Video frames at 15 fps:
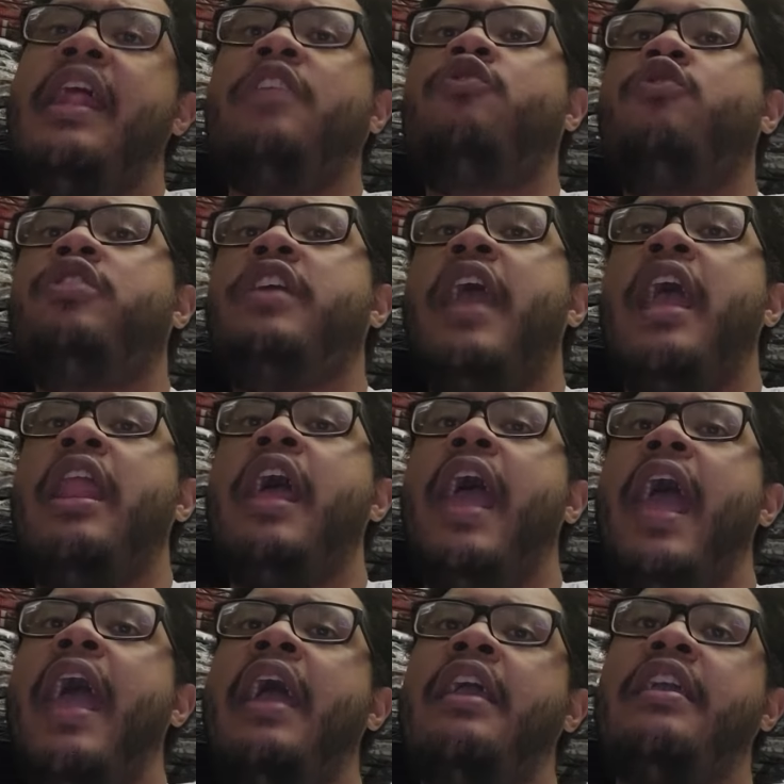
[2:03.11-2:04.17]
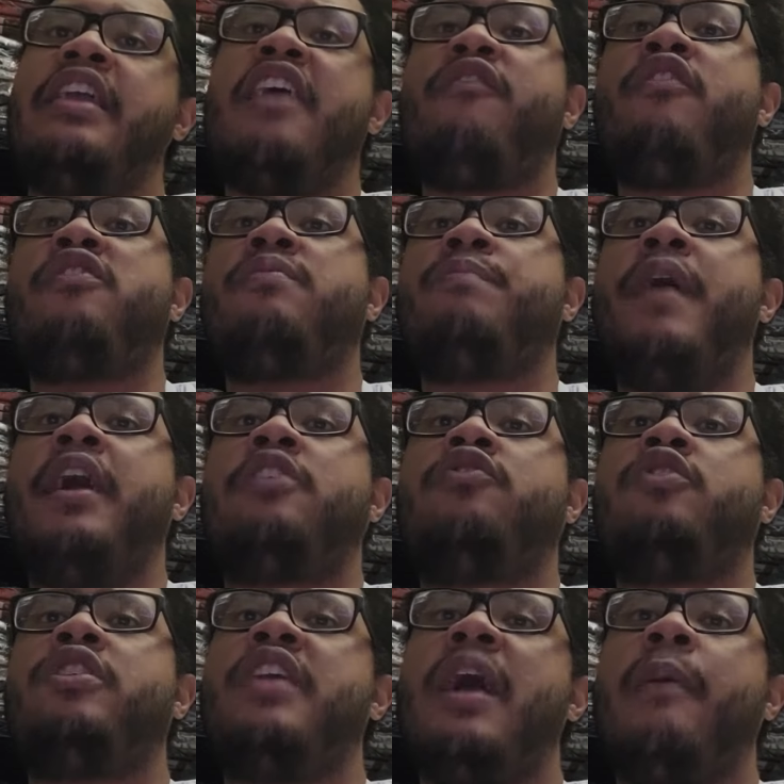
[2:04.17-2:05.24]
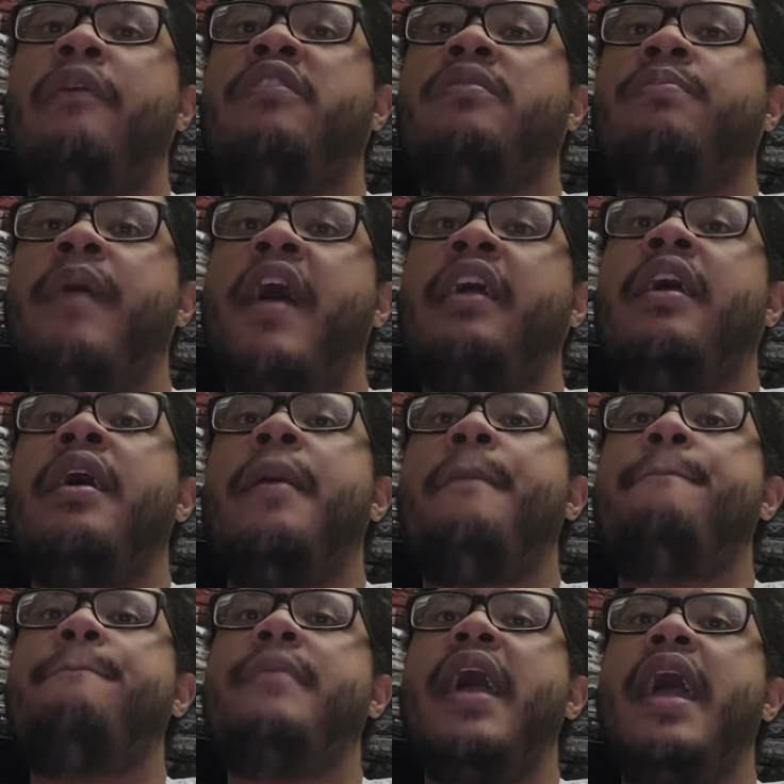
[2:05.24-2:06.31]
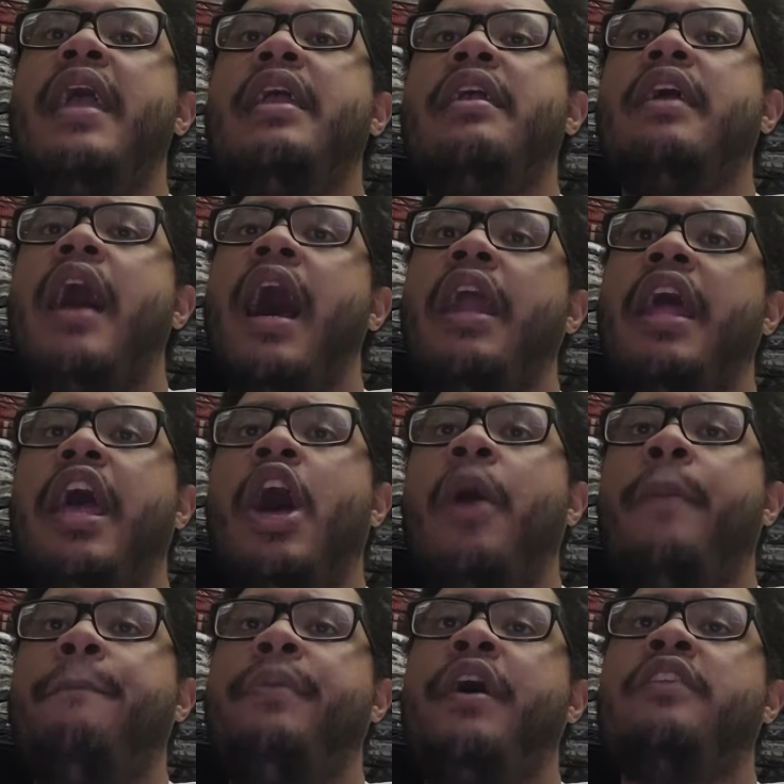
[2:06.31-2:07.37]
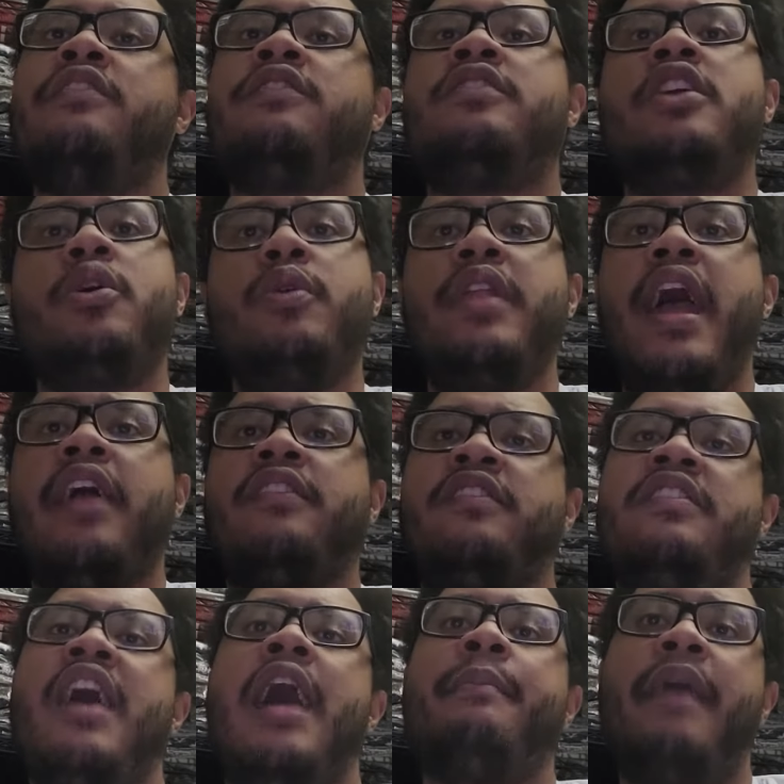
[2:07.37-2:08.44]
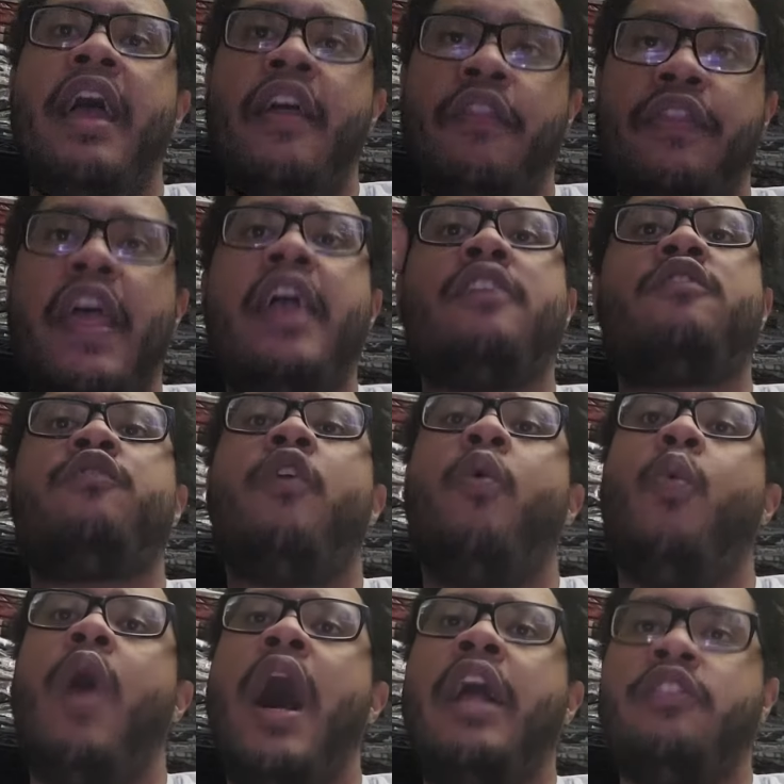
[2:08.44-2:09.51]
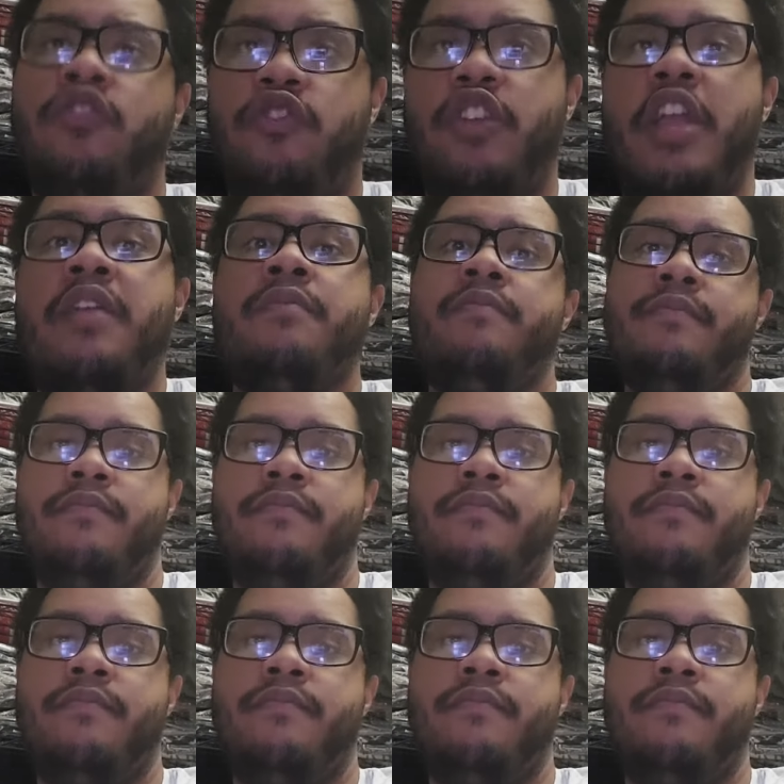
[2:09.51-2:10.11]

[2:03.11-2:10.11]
educated, and give respect to get respect. May God help us. See you next time, and thanks for watching.